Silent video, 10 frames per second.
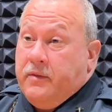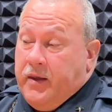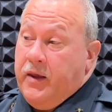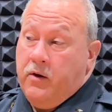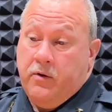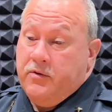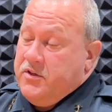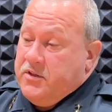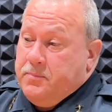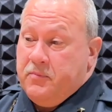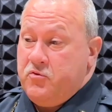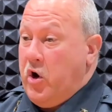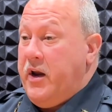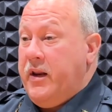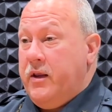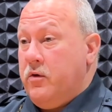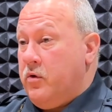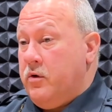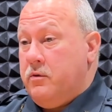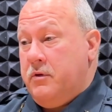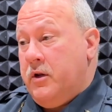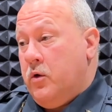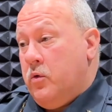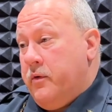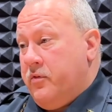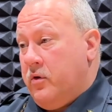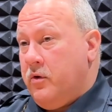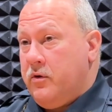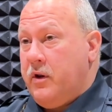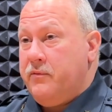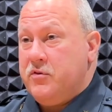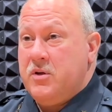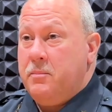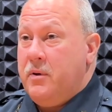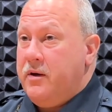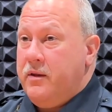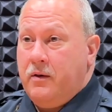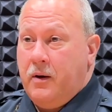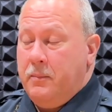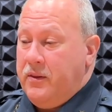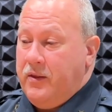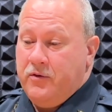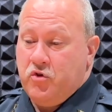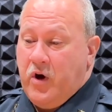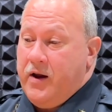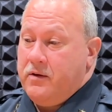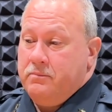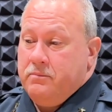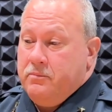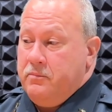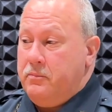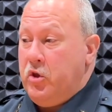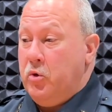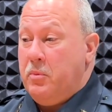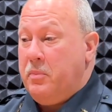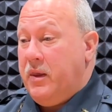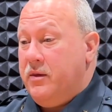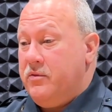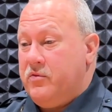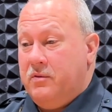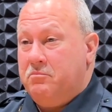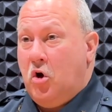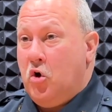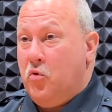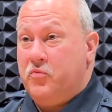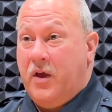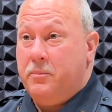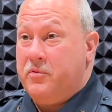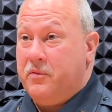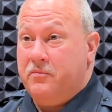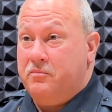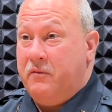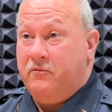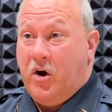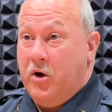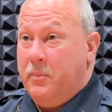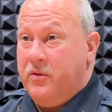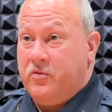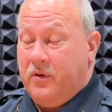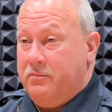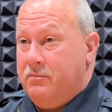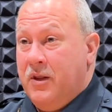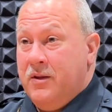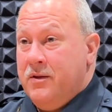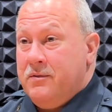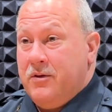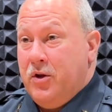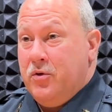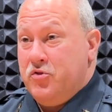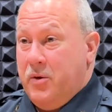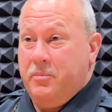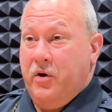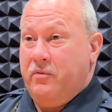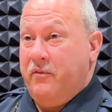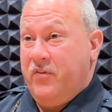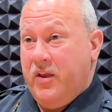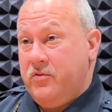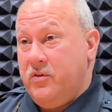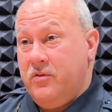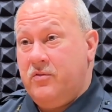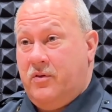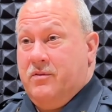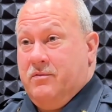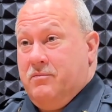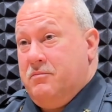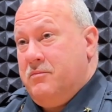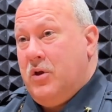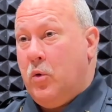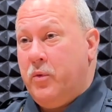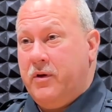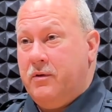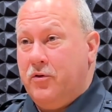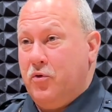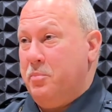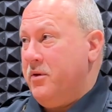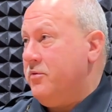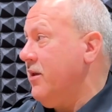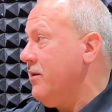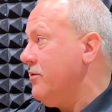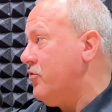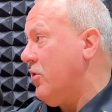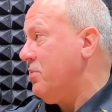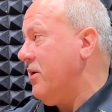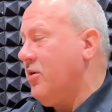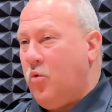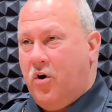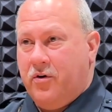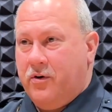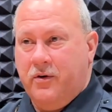get hurt just training, or if they're looking for somebody. They track human beings in all types of environments and, jumping over fences and going under buildings, jumping into water.